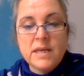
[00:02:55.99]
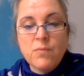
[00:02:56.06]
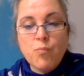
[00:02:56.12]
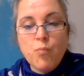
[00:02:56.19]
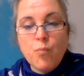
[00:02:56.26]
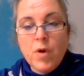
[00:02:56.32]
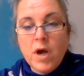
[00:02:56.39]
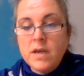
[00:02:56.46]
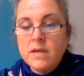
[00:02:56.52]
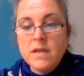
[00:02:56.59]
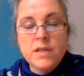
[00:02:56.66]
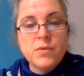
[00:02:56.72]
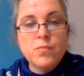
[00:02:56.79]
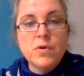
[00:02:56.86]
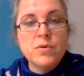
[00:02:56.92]
then
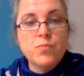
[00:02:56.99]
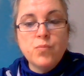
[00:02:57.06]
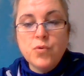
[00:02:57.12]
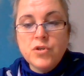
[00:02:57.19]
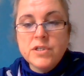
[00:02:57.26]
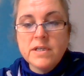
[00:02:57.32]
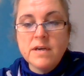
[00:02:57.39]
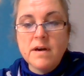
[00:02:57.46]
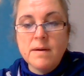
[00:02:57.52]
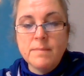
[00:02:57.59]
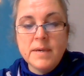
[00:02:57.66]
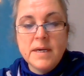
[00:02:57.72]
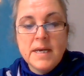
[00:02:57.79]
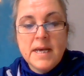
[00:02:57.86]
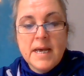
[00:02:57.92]
another one would
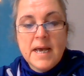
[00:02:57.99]
come.